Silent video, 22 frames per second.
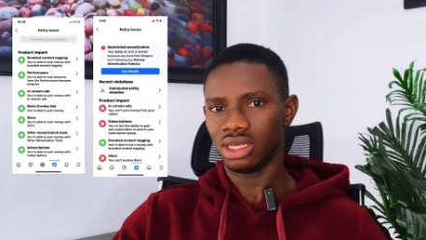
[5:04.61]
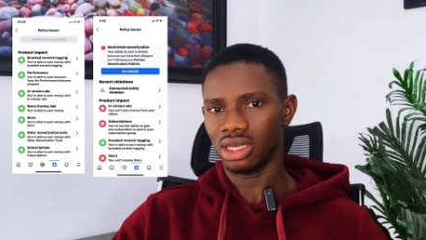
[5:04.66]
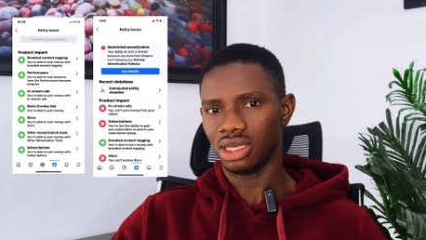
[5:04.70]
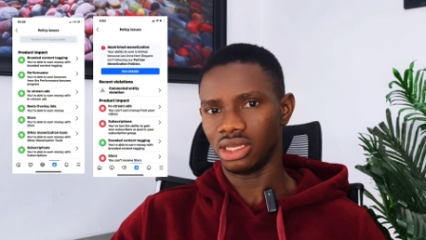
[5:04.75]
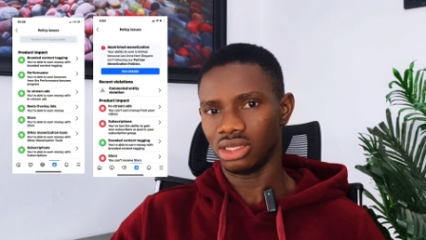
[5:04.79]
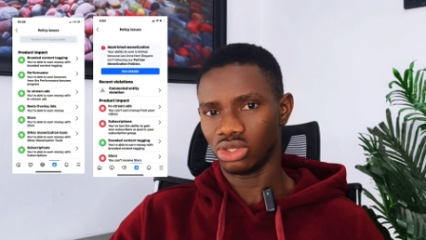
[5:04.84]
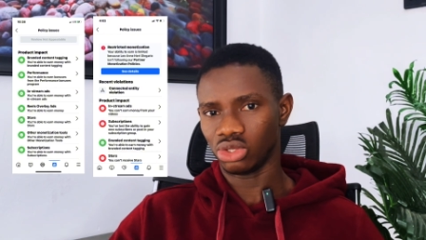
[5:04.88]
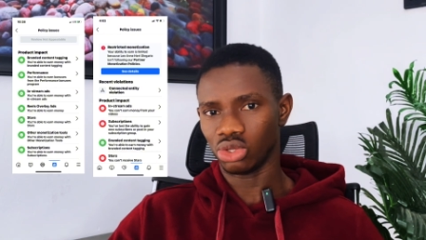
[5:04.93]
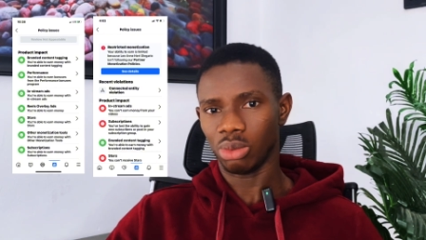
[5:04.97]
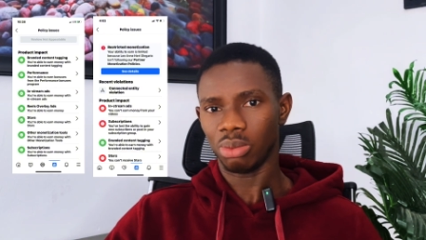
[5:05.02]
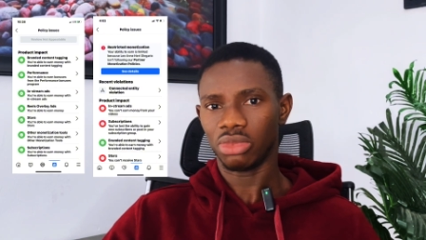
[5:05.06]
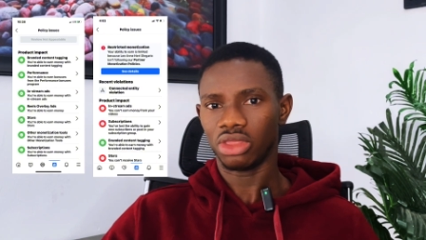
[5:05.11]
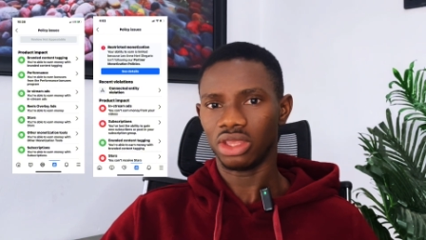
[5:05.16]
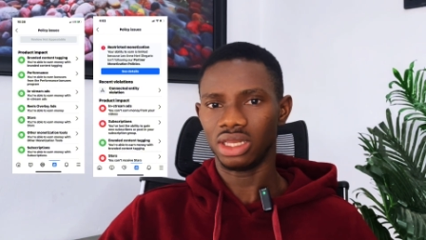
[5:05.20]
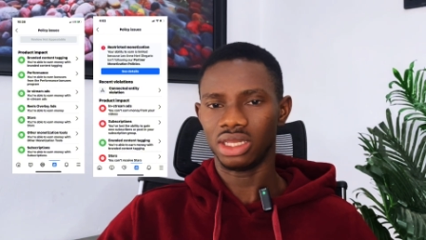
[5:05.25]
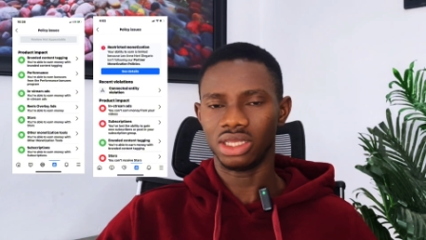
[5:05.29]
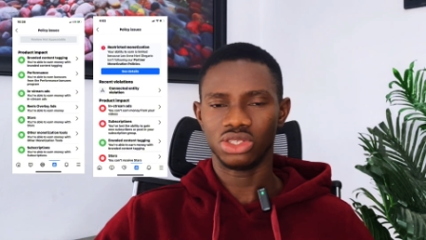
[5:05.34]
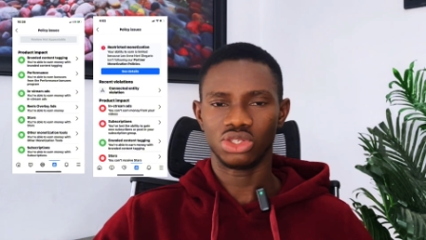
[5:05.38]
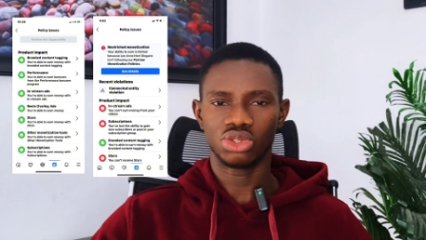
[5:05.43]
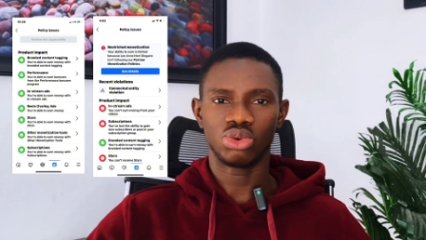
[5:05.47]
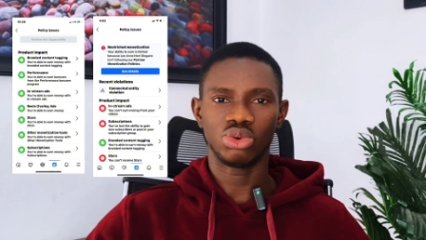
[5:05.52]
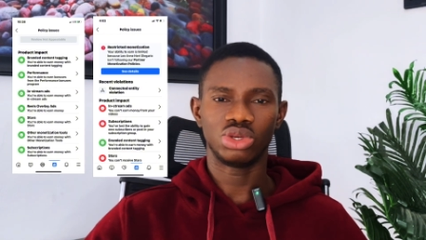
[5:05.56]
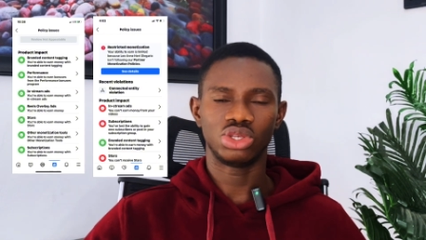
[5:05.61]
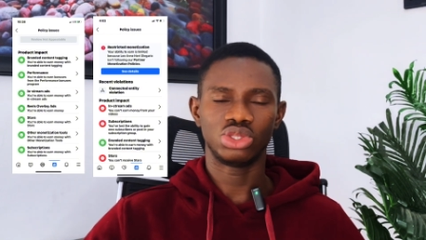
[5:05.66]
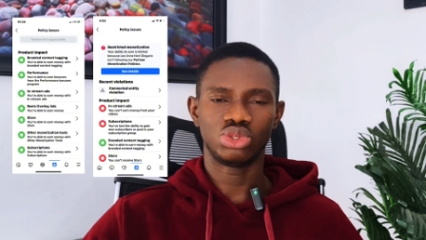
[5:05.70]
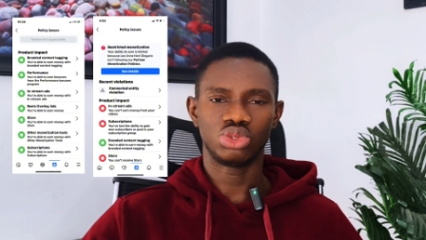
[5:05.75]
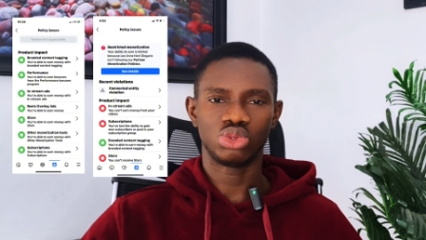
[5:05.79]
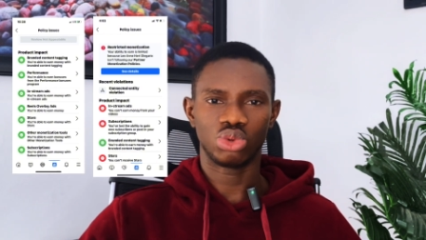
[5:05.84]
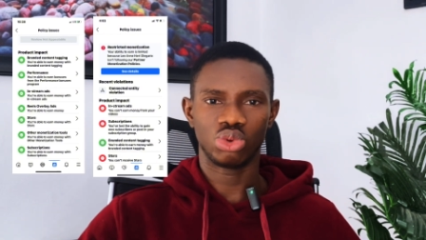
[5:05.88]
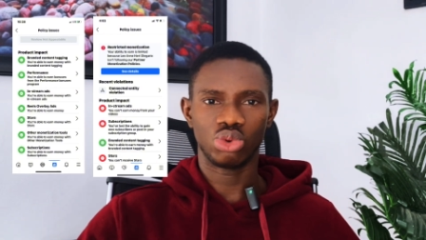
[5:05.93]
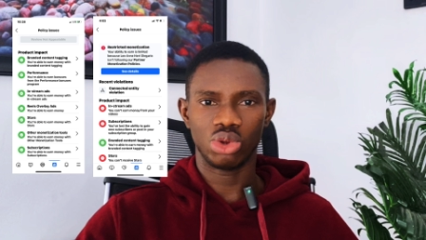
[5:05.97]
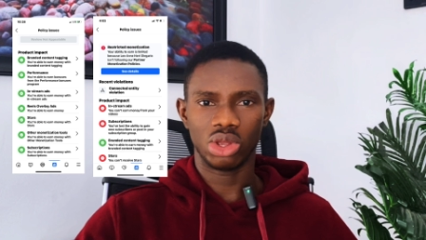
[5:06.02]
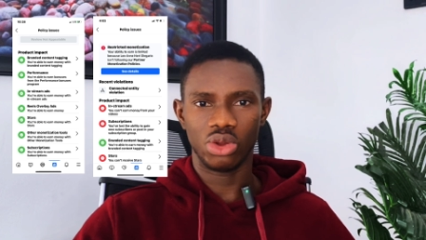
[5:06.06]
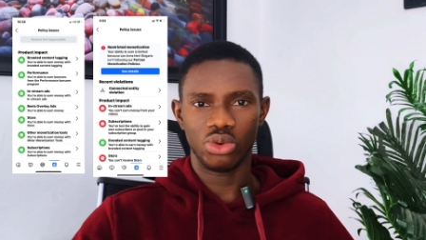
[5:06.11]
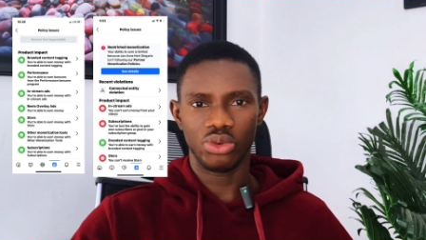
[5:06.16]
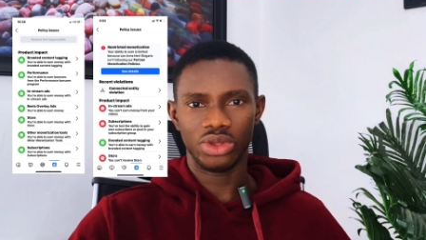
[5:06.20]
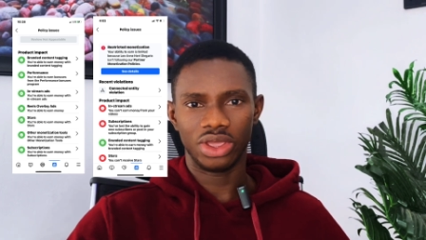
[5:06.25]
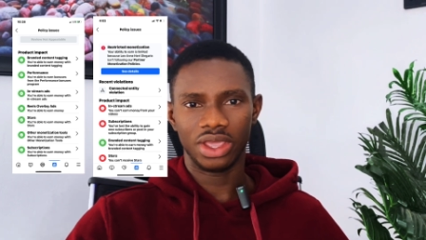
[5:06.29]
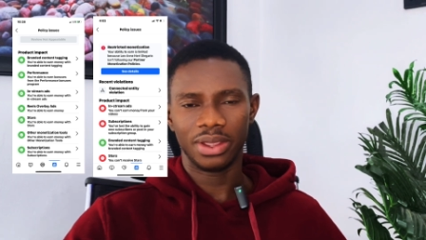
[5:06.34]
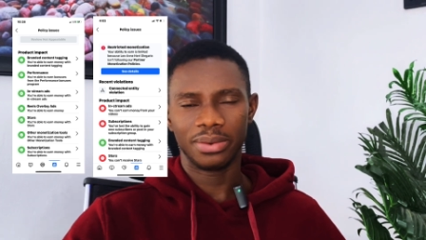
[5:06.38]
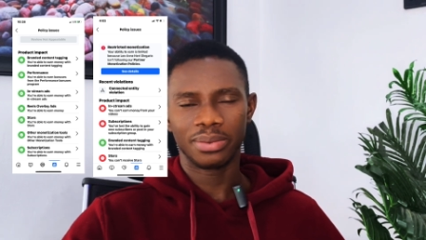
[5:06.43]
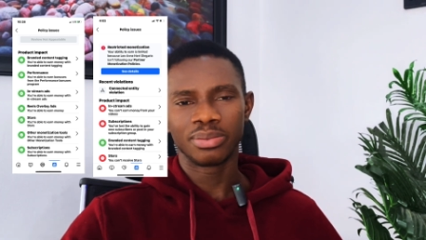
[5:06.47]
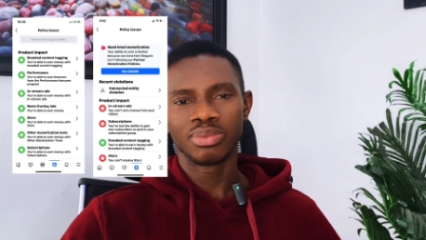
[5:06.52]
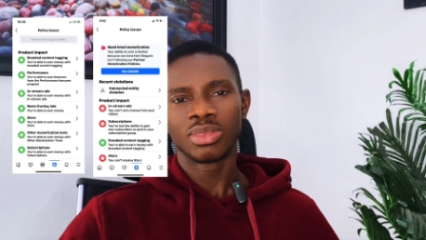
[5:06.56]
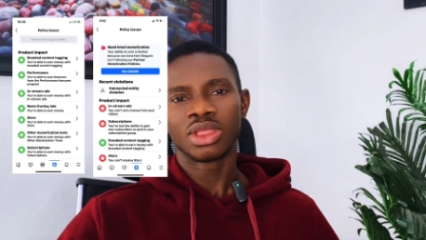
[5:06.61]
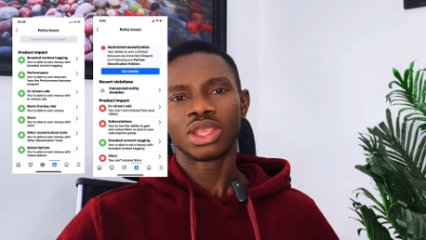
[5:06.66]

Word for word: uh, something is going to go away